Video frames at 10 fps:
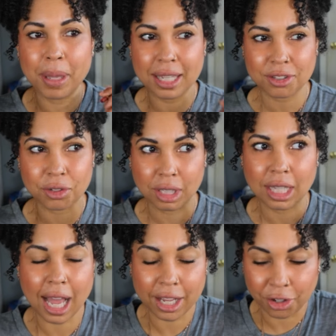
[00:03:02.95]
pencil, the
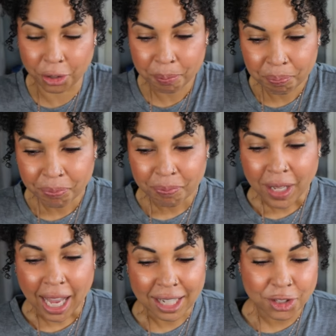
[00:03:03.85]
liner.
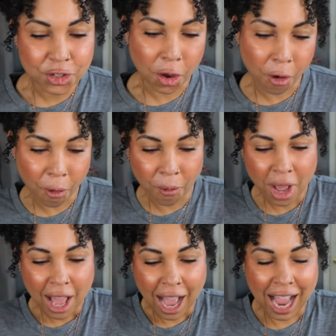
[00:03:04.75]
And so
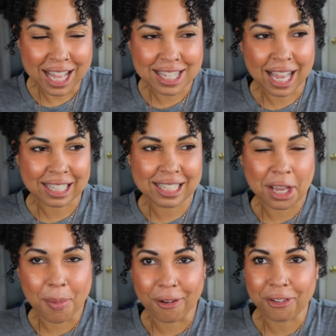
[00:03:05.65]
I had
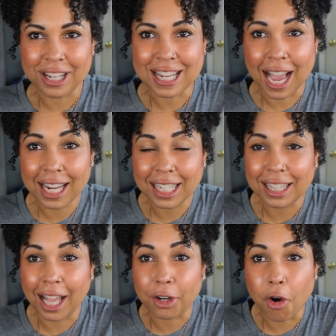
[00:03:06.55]
texted my friend Yadi
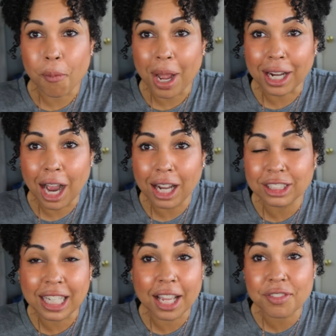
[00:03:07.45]
like, oh my
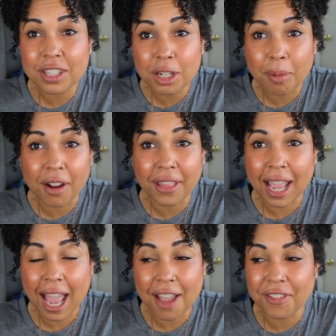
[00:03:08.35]
gosh, they have Cinnabar. They
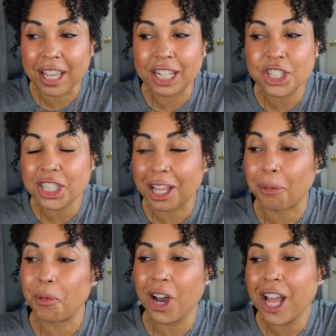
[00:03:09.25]
have it. And she's
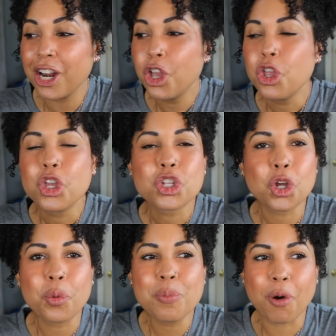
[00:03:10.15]
like, what?
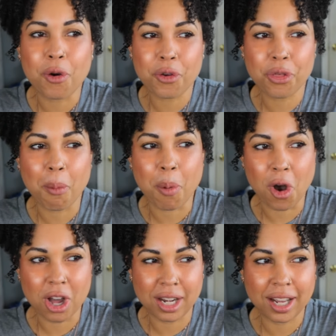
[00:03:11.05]
So we both
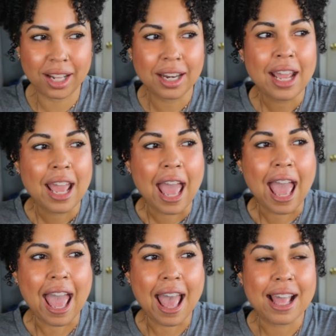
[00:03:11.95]
bought it.
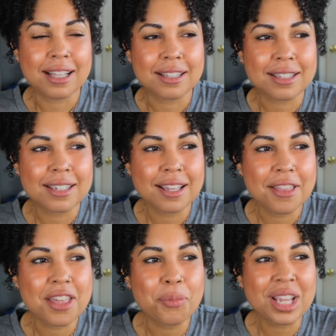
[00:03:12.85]
And
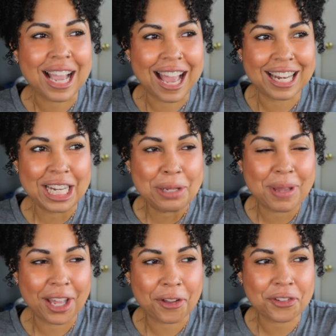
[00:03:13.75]
then we got
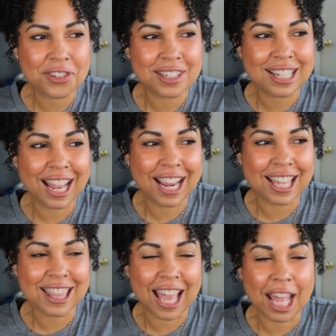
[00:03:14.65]
emails
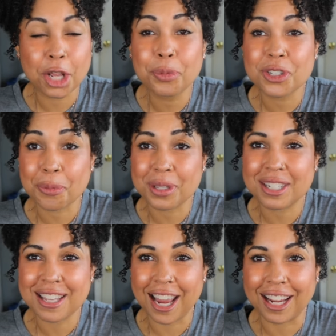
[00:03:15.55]
saying that it was a
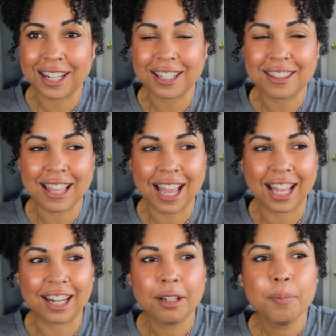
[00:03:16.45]
mistake,
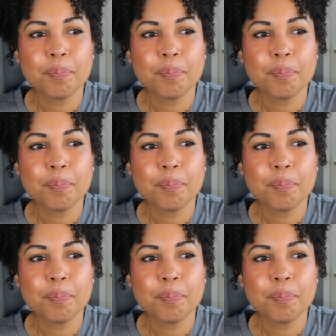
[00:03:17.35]
that